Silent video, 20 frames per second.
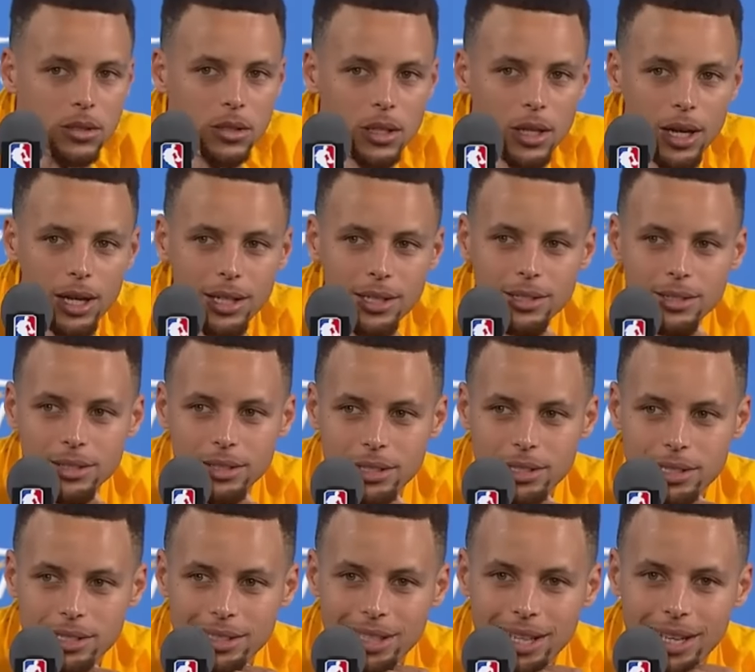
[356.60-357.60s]
Honestly,
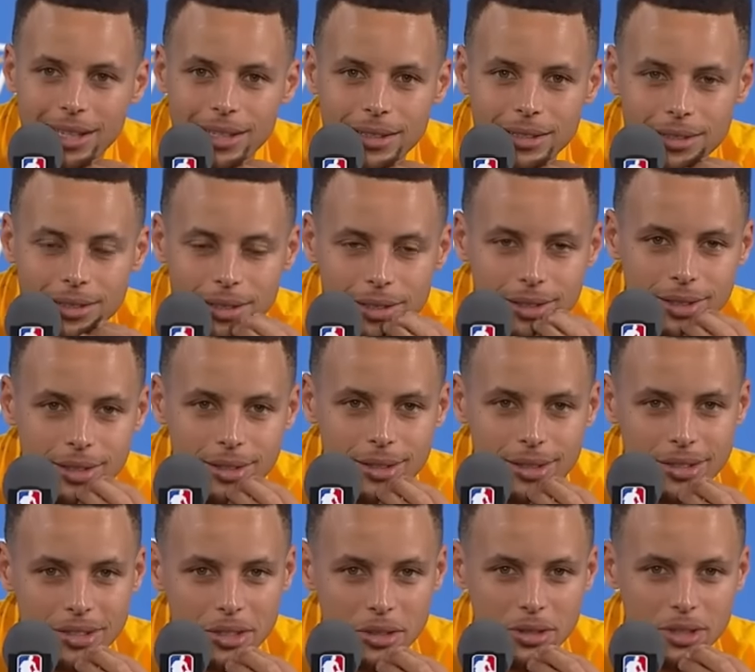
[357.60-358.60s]
it's not.
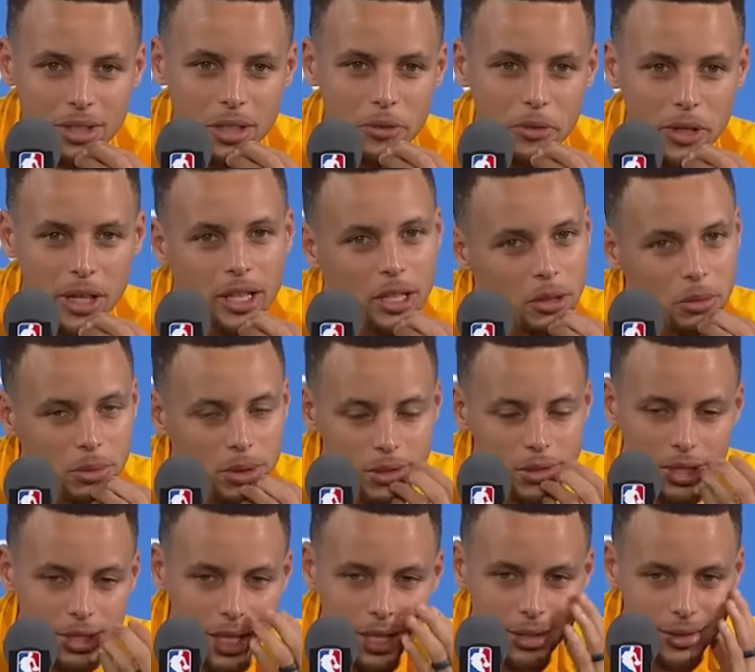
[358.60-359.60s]
It's a tough angle, but
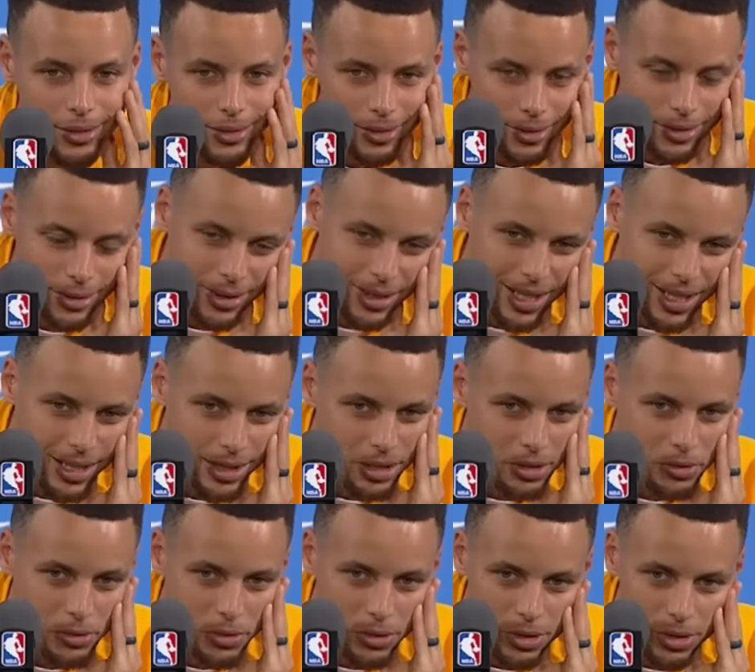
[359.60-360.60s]
it's not that
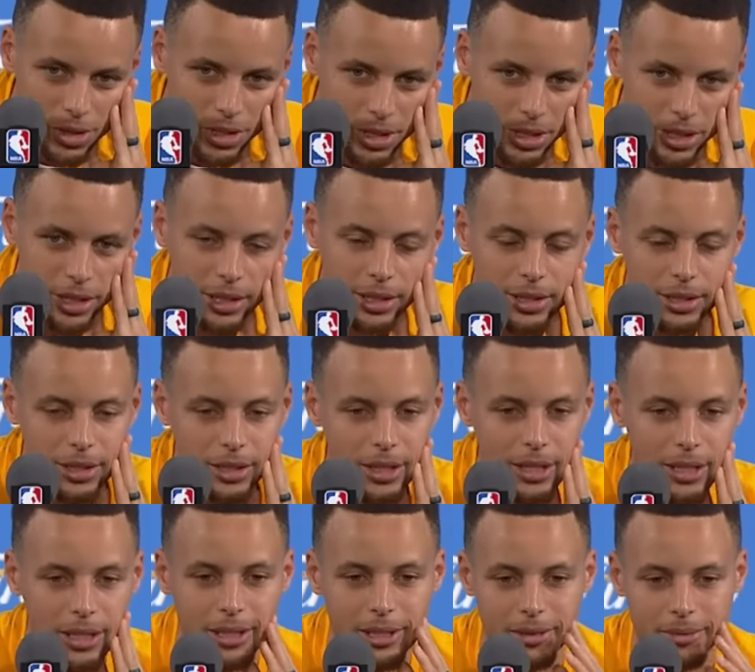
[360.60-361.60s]
difficult a shot.
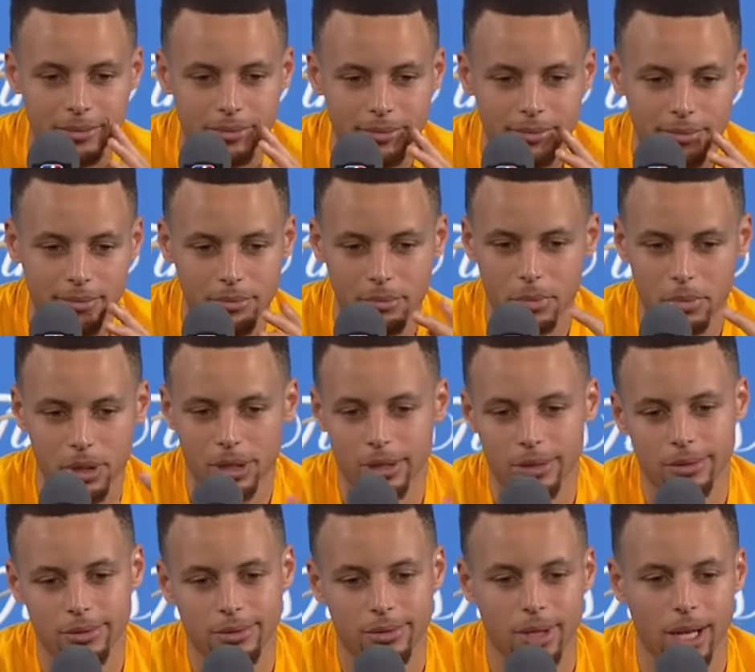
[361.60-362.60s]
Um, but
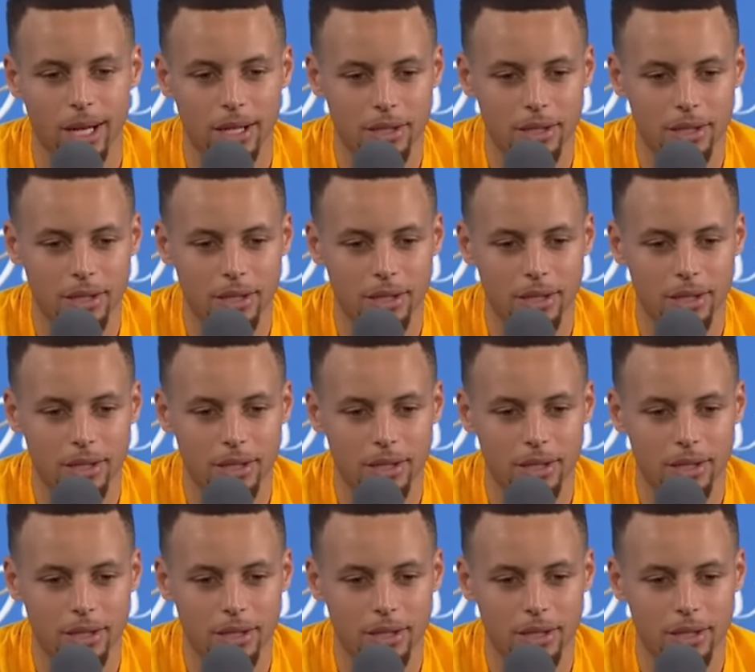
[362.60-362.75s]
I